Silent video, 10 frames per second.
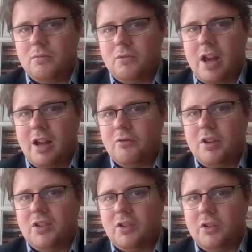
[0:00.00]
uh,
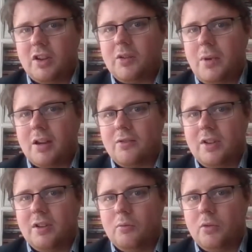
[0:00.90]
reason to expect
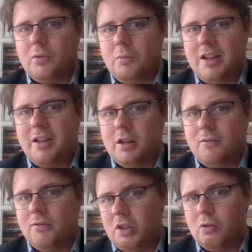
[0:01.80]
that it was made here
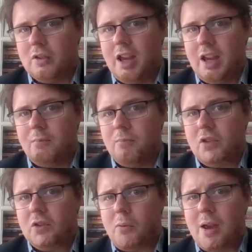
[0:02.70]
in the UK.
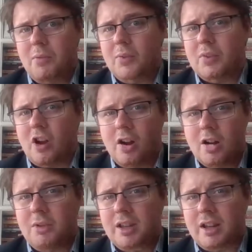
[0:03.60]
So the weapons which are
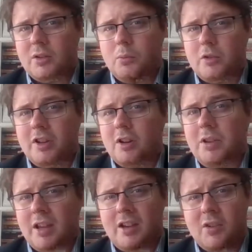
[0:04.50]
being exported are
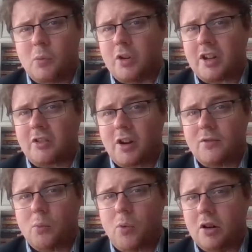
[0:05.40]
being exported around
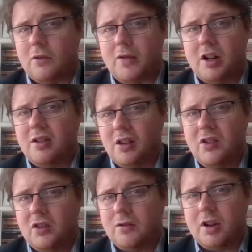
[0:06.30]
the world. There are
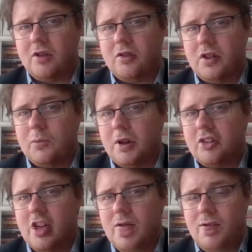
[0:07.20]
dozens of countries which
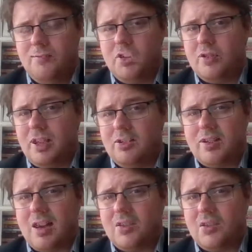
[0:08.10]
the UK has
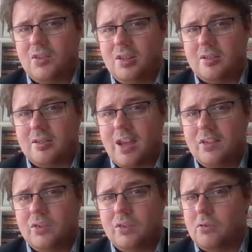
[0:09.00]
licensed tear gas
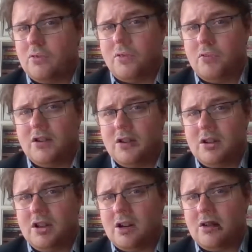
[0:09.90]
to over recent
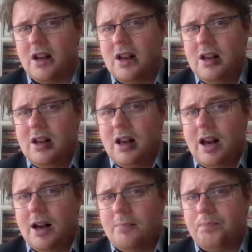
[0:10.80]
years.
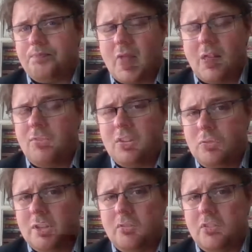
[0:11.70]
Um, and they do
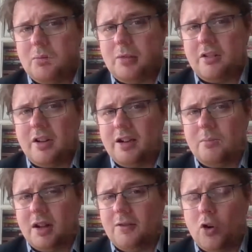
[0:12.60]
include some
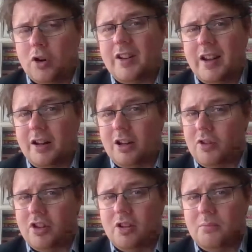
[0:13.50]
incredibly authoritarian
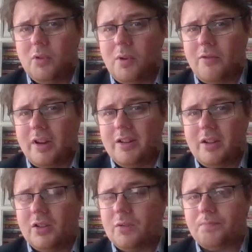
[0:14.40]
regimes, whether it
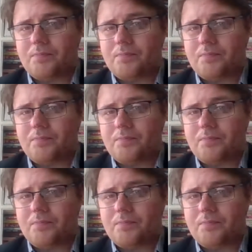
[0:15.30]
is